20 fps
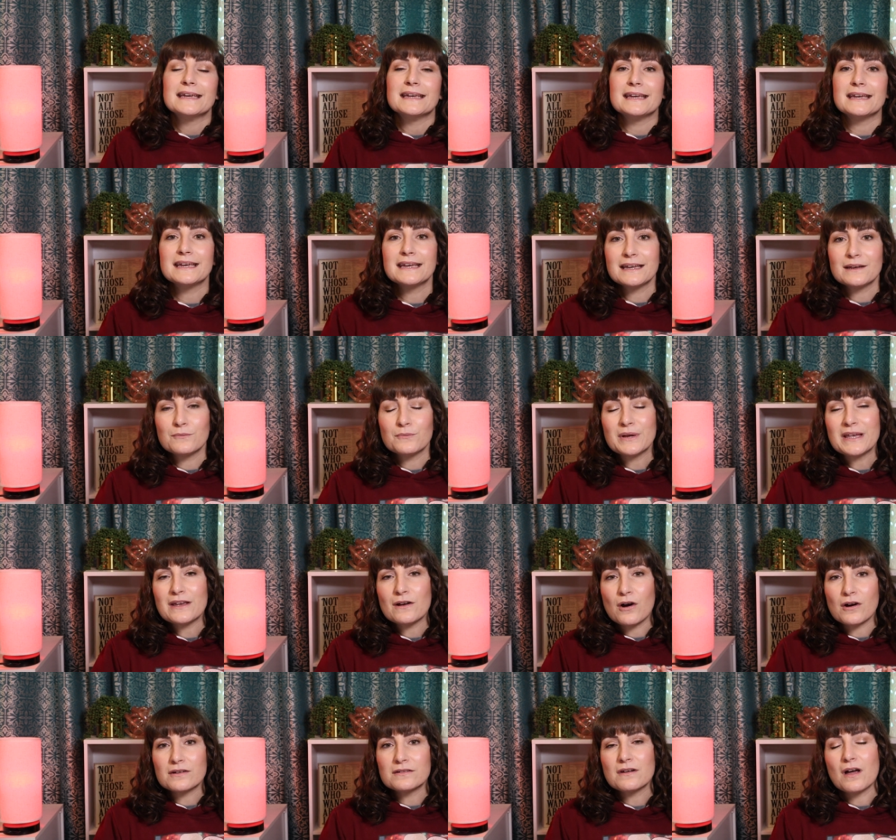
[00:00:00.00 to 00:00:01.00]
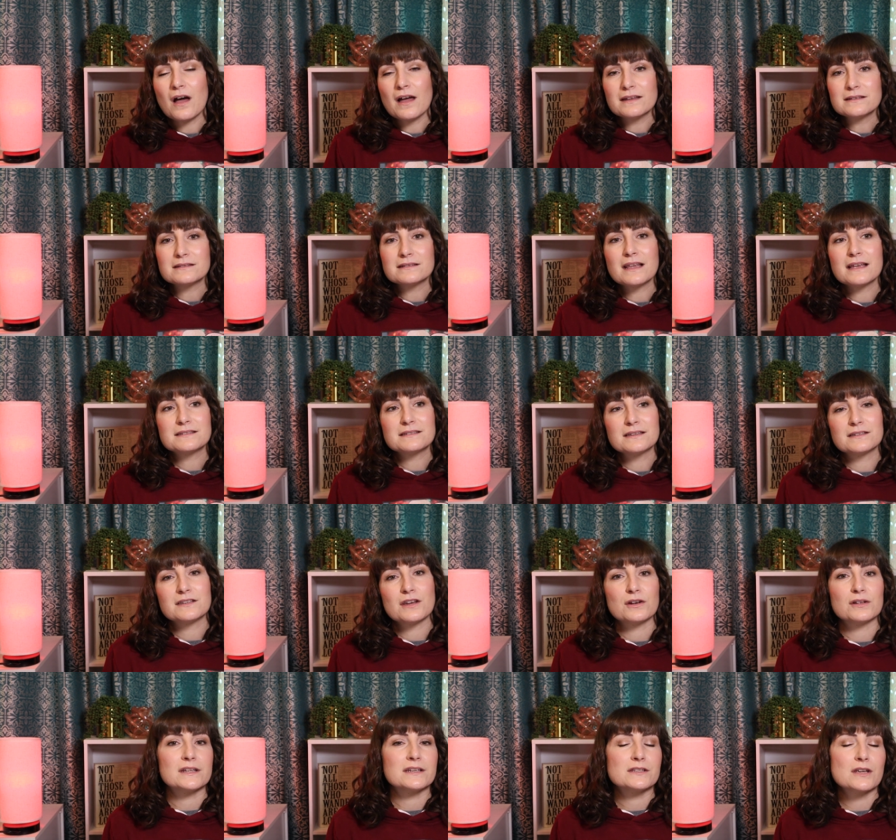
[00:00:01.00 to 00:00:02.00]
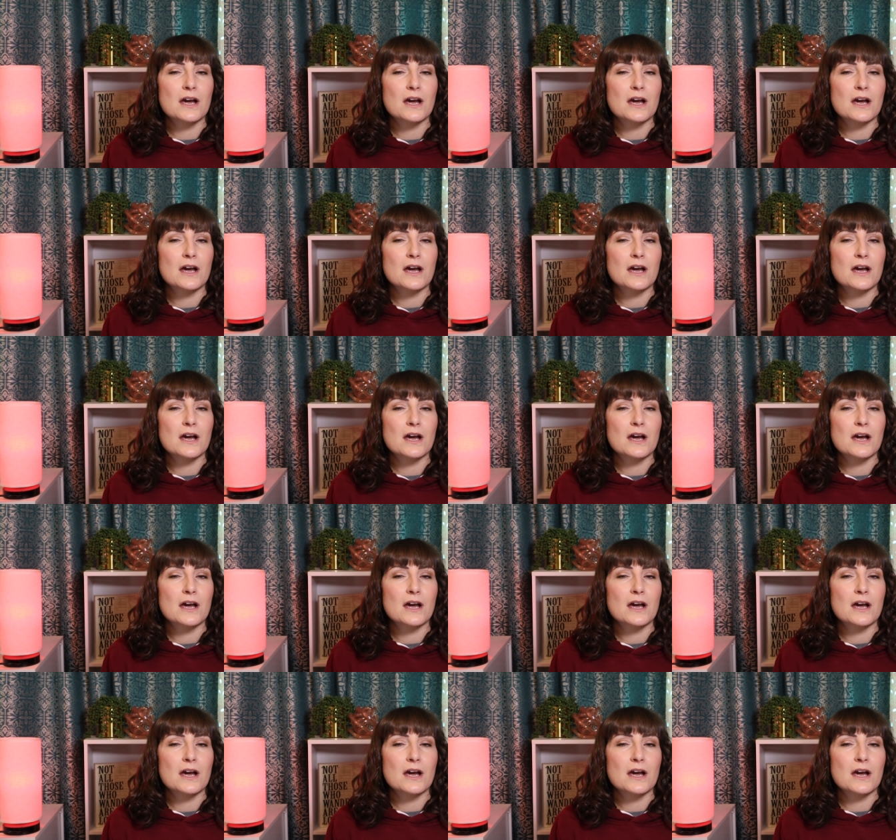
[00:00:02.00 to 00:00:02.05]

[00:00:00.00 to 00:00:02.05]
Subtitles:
We are not necessarily